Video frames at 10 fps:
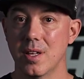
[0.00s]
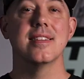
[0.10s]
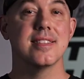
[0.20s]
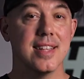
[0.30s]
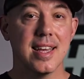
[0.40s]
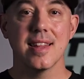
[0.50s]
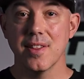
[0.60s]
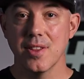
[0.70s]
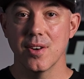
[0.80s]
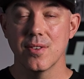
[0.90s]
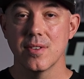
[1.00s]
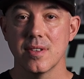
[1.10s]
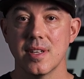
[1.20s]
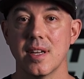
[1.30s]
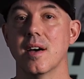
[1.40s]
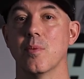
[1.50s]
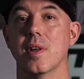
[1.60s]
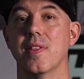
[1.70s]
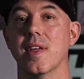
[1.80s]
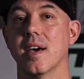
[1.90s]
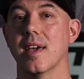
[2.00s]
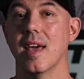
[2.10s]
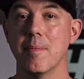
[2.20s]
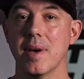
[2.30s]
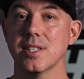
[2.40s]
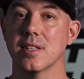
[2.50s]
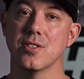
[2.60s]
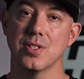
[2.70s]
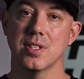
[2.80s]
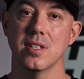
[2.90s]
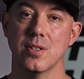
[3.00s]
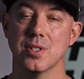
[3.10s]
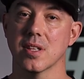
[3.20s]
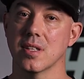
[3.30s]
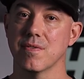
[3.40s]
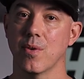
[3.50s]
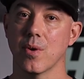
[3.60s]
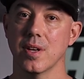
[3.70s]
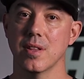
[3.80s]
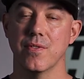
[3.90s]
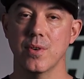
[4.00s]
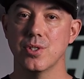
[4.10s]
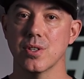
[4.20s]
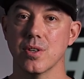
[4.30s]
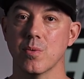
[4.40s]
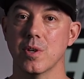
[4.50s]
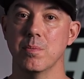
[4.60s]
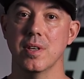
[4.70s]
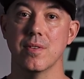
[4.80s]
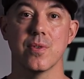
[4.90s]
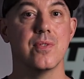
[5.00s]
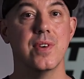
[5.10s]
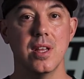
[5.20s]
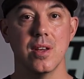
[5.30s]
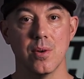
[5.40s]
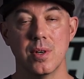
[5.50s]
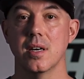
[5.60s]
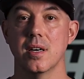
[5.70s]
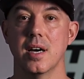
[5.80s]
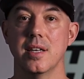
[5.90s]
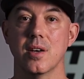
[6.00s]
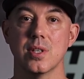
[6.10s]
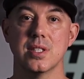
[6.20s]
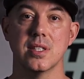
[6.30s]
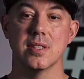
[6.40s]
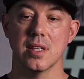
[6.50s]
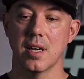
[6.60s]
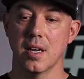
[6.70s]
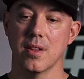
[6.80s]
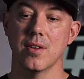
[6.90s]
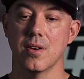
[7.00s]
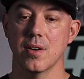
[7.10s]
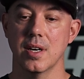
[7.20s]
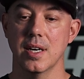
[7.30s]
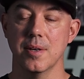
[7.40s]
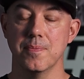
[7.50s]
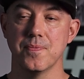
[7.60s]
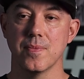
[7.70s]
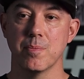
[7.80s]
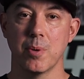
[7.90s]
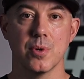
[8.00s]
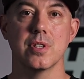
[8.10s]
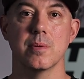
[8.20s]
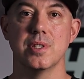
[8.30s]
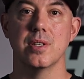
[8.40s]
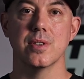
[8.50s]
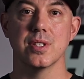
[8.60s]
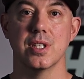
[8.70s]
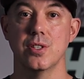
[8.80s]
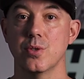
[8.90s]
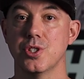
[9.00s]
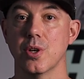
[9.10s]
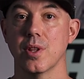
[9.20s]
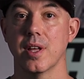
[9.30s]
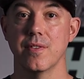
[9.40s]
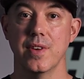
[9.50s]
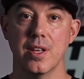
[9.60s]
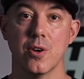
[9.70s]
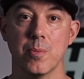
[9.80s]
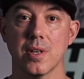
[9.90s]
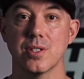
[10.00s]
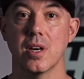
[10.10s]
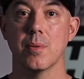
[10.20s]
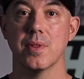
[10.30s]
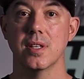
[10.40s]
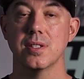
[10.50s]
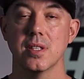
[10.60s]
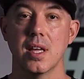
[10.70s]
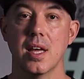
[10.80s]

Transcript: Saying that though, one thing I am actually interested in using this for in the future would be for video. I noticed in a lot of their promotional materials, they do show a lot of video being shot with this.